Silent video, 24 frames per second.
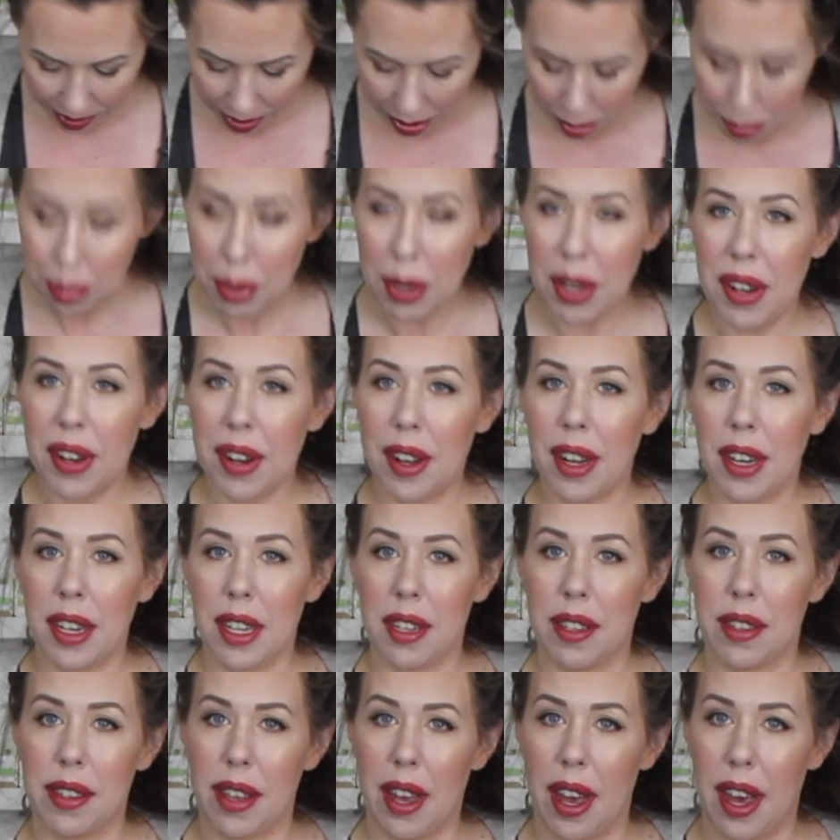I'll put it on
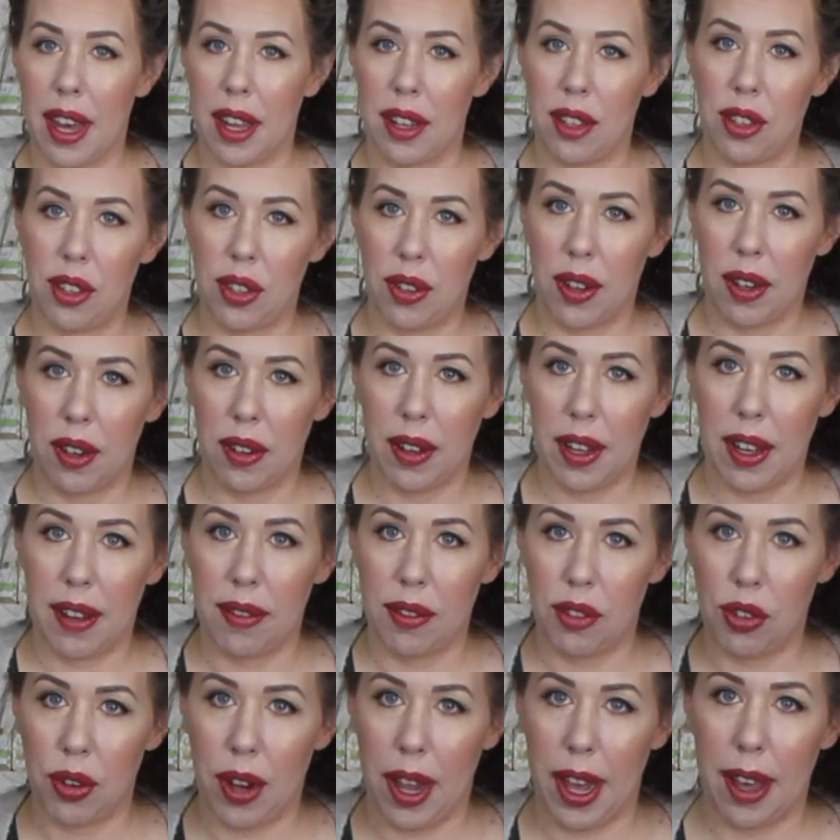its side so I don't
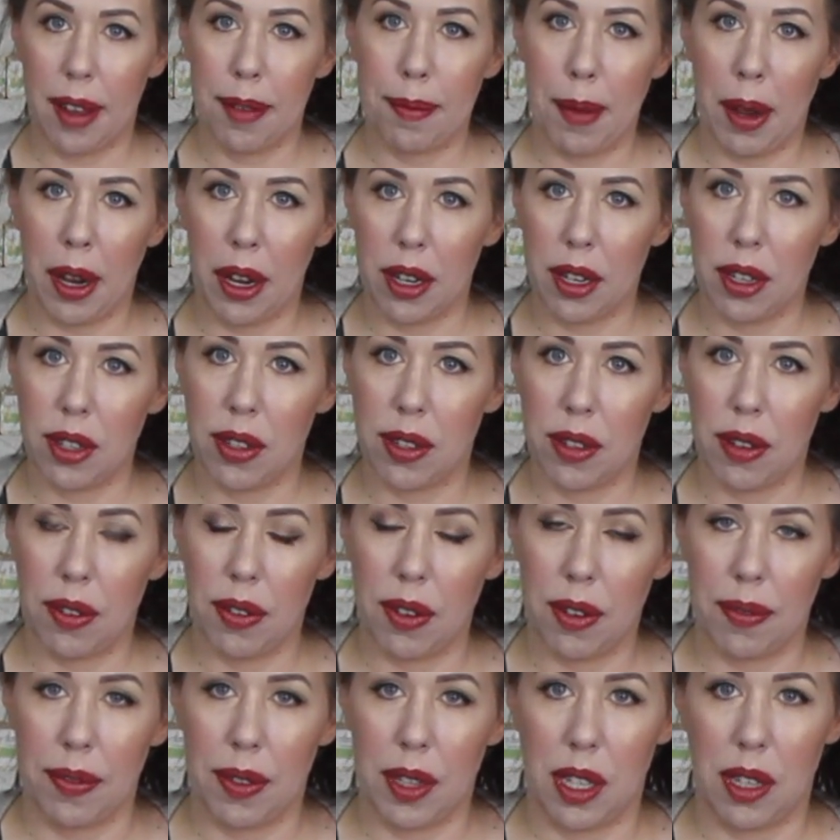have drag marks
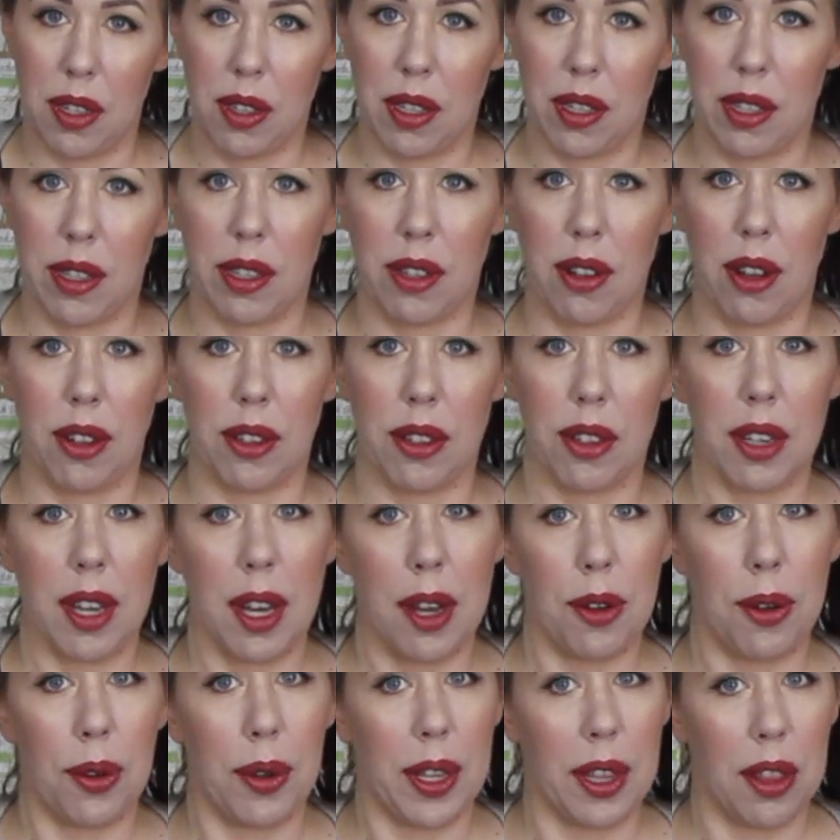from the salt
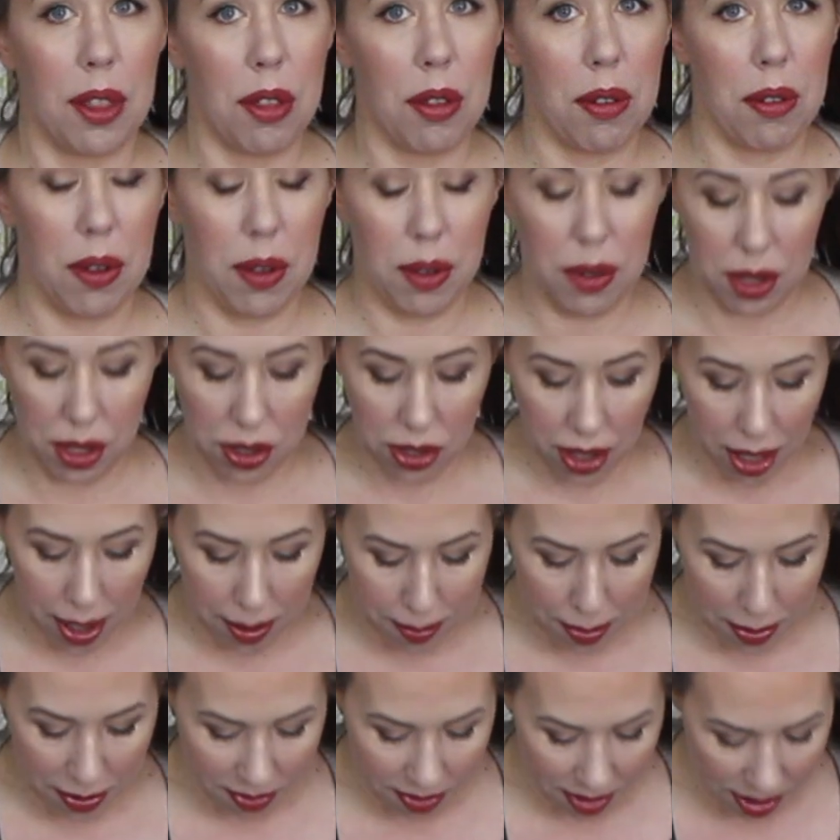going through the
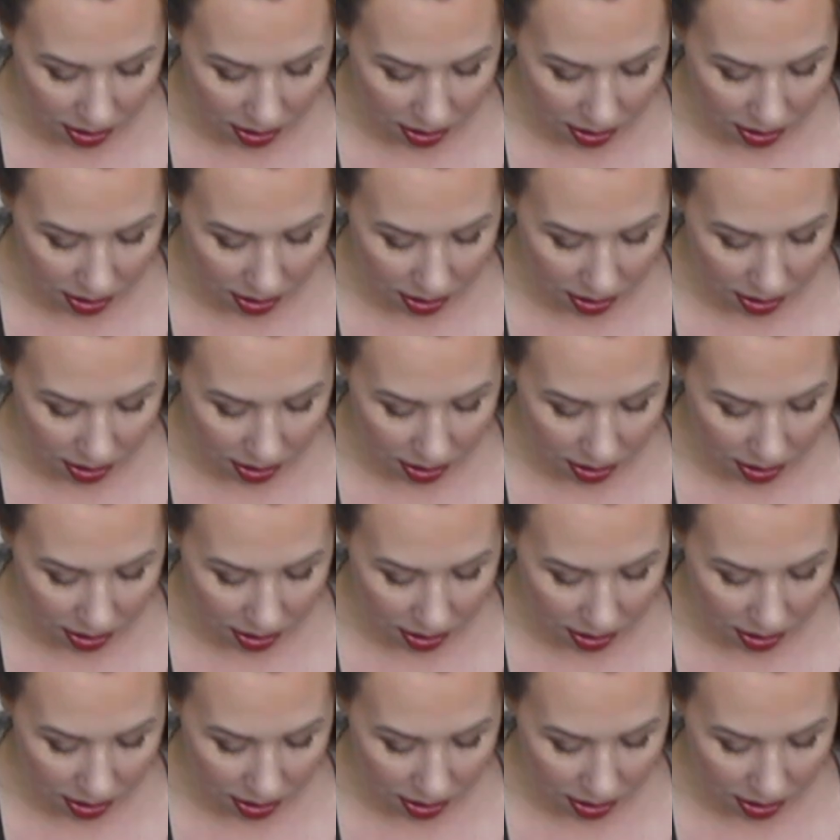top of